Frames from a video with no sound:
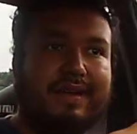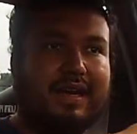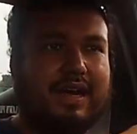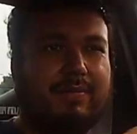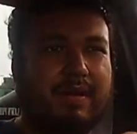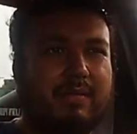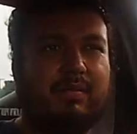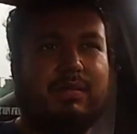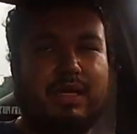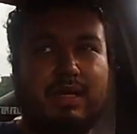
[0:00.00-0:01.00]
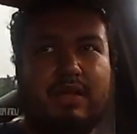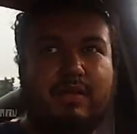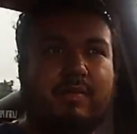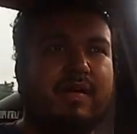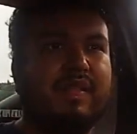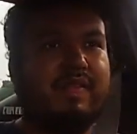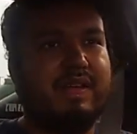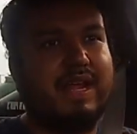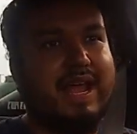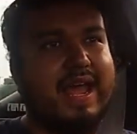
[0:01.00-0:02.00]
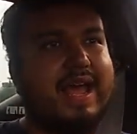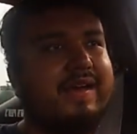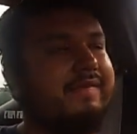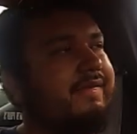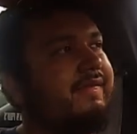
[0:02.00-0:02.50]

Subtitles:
I got probably another month and a half.